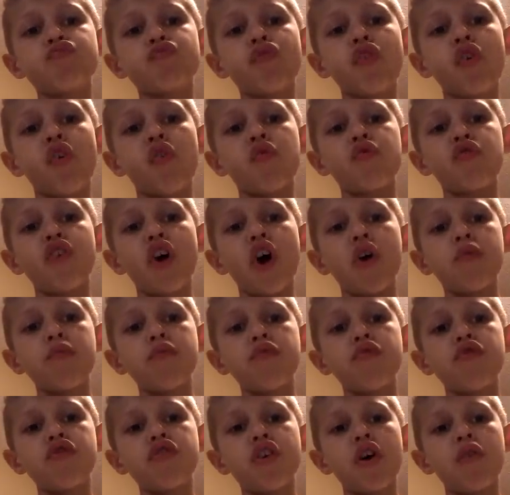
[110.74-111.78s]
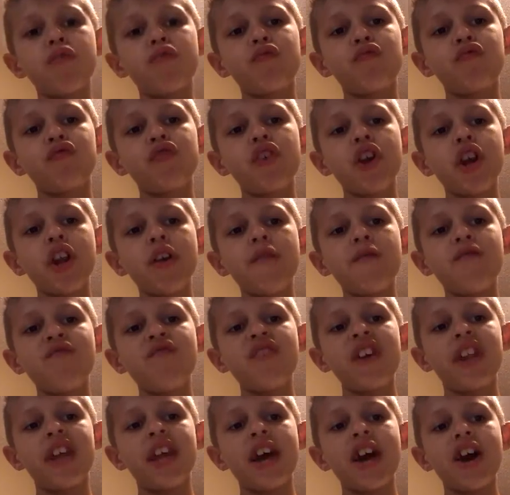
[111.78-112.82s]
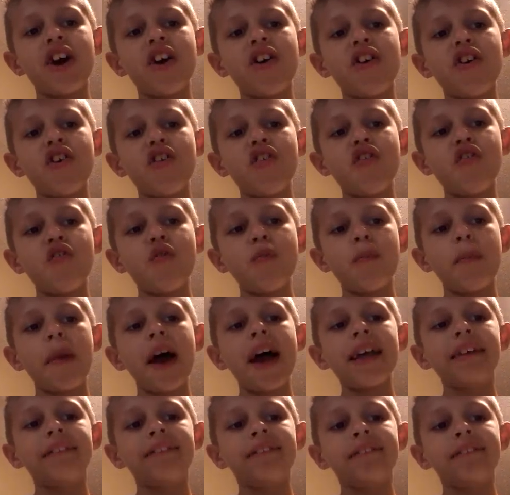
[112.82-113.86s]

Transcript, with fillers: Thumbs that's up for the video. Bye.